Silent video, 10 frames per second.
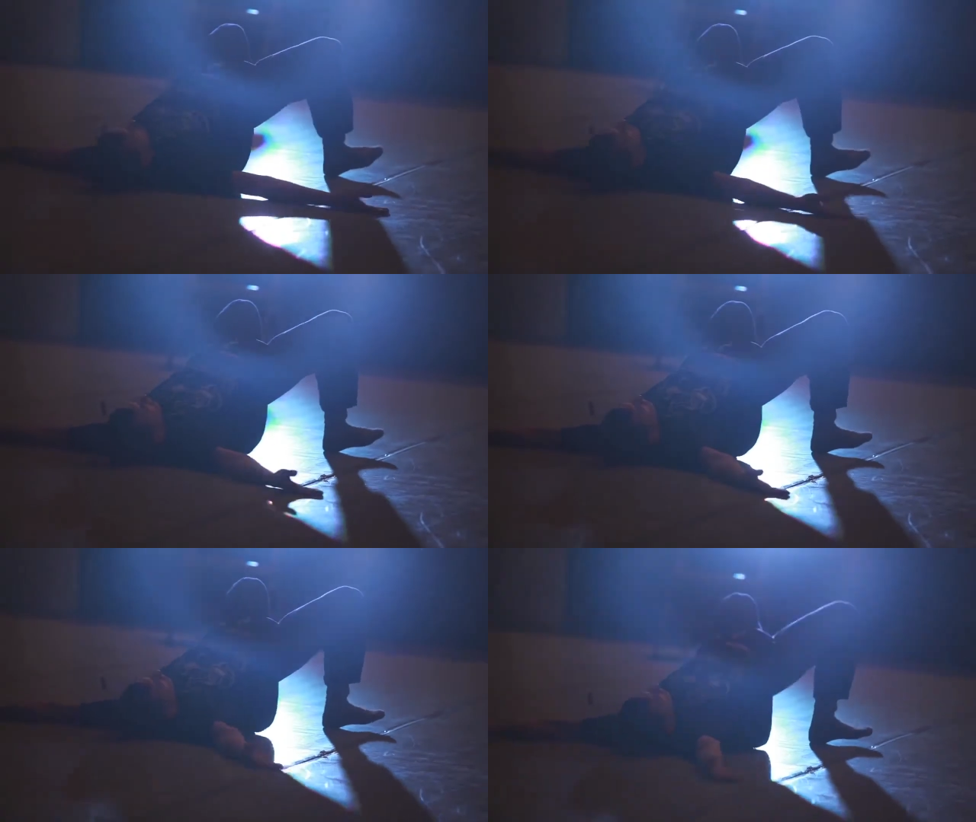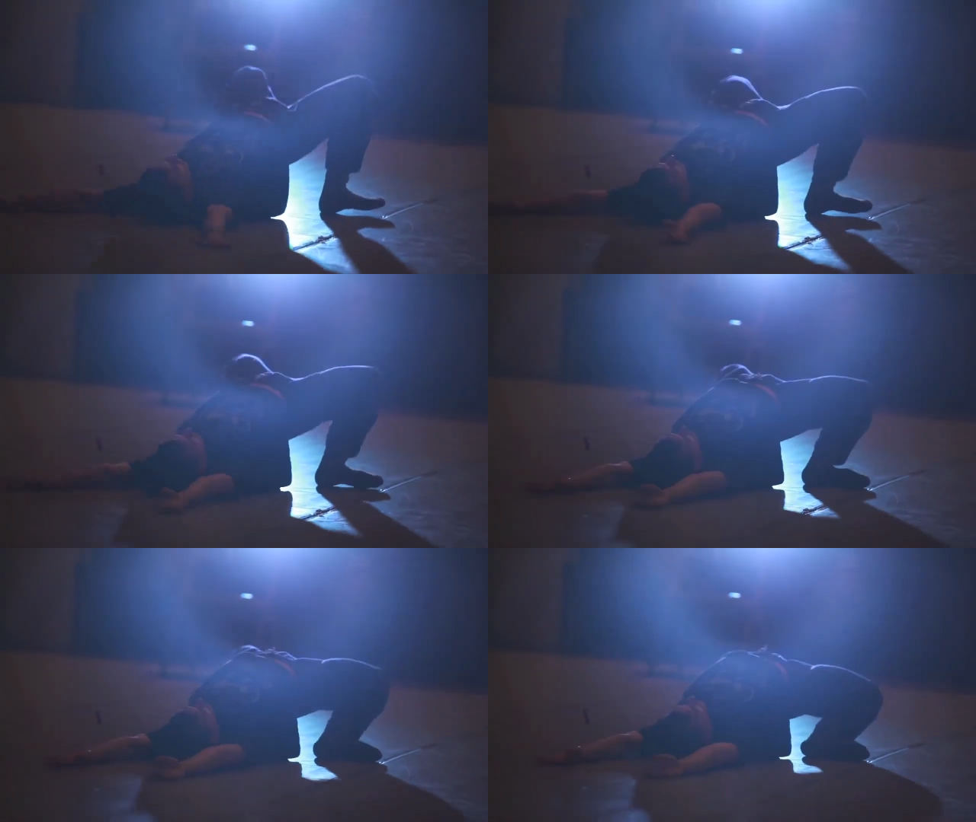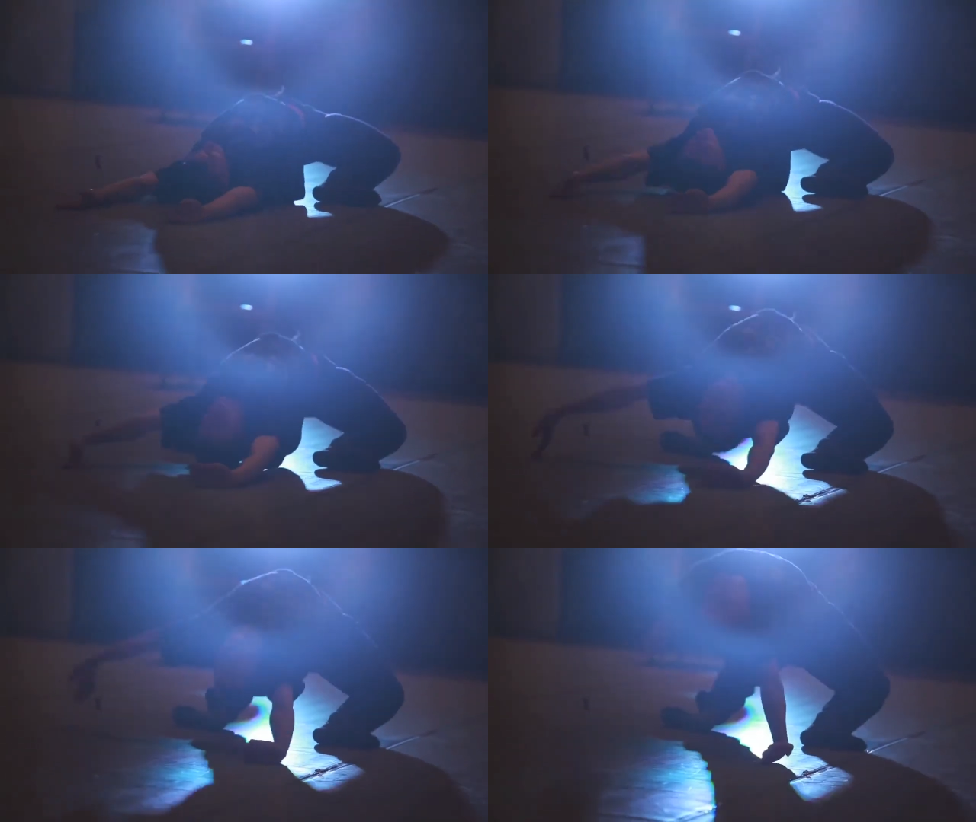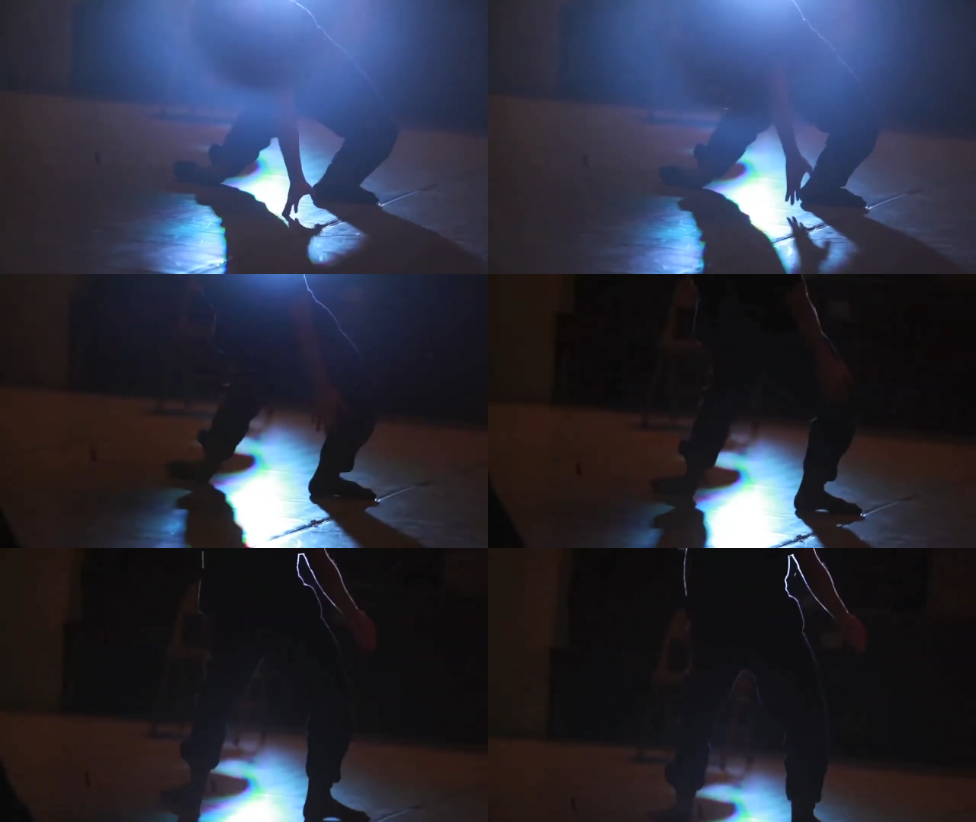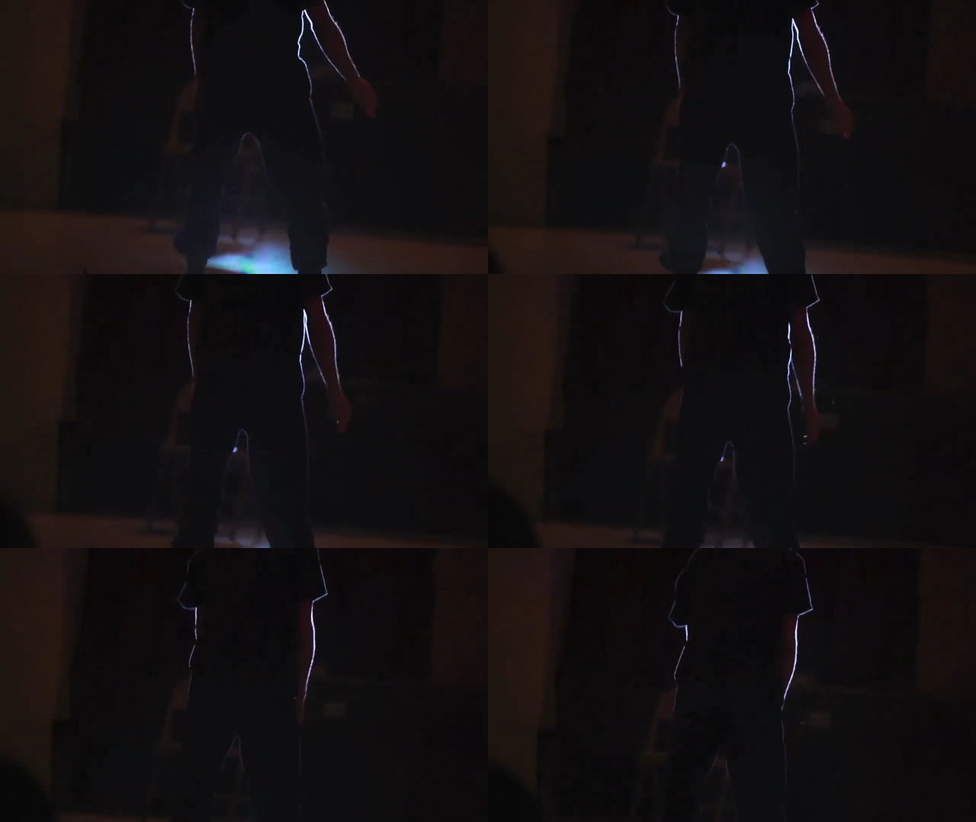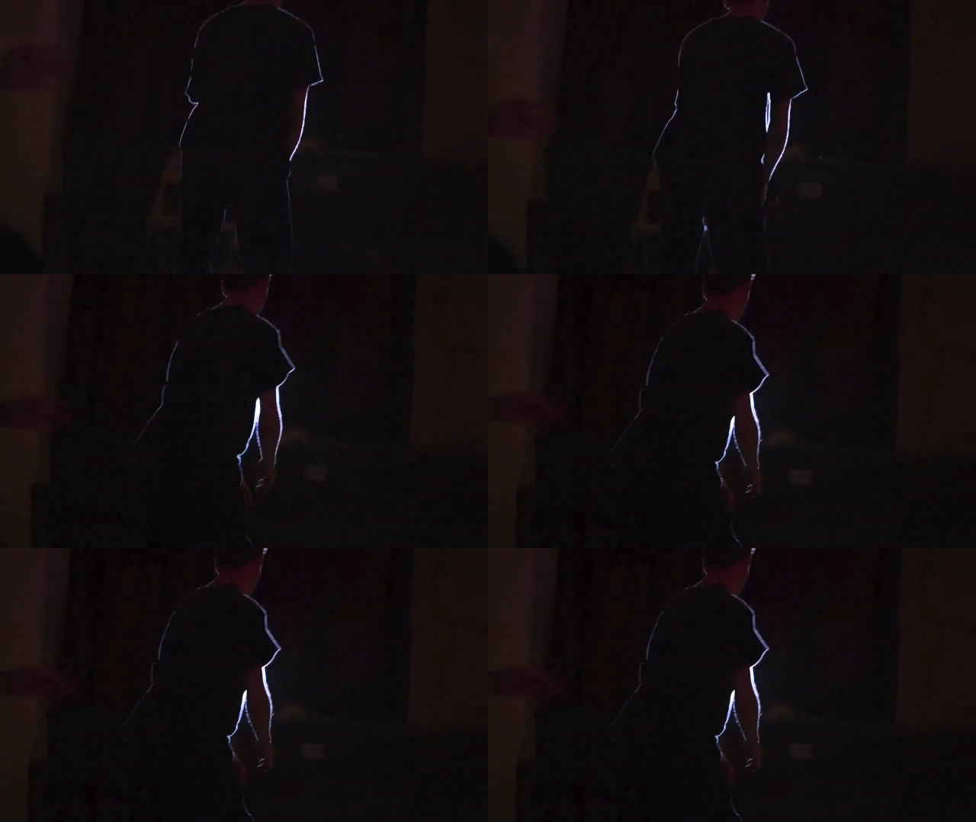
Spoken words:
[unreadable: no face in view]